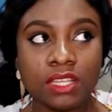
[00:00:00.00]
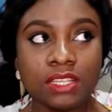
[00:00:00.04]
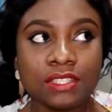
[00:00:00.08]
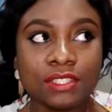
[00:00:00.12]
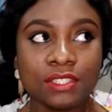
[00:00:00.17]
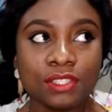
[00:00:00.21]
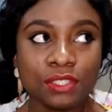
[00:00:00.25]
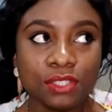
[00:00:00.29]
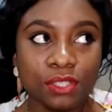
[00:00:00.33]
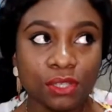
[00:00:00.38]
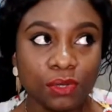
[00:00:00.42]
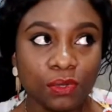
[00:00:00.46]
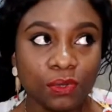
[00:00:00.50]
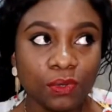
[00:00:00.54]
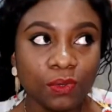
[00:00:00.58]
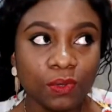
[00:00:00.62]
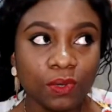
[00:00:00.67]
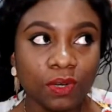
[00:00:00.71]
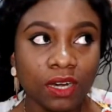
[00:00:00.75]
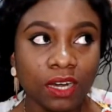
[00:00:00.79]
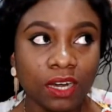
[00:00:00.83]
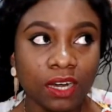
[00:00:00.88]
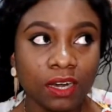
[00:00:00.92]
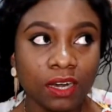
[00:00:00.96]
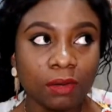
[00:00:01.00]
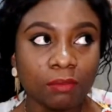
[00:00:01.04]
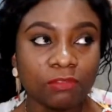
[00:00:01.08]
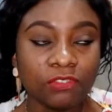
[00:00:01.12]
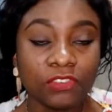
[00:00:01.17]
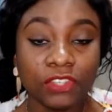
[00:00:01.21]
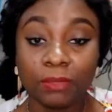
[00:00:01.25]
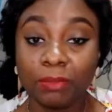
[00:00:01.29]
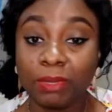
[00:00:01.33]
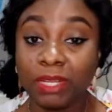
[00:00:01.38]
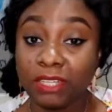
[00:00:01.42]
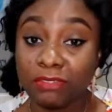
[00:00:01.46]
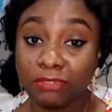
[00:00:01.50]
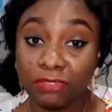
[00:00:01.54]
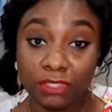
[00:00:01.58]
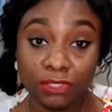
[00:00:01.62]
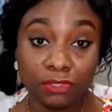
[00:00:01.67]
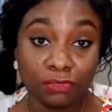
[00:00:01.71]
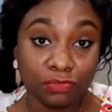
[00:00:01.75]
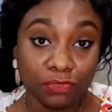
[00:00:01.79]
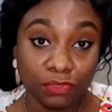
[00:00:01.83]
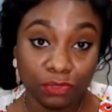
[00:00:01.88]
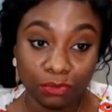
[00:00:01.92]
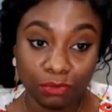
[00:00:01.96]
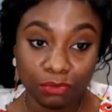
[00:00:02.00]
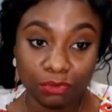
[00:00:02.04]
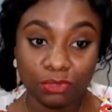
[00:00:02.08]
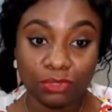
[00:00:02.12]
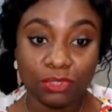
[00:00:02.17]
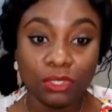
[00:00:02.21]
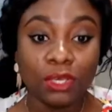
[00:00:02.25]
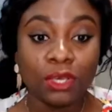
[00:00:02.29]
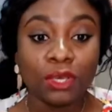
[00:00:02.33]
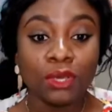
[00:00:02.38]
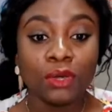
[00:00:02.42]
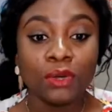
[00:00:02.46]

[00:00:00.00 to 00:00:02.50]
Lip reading: So, for the benefit of those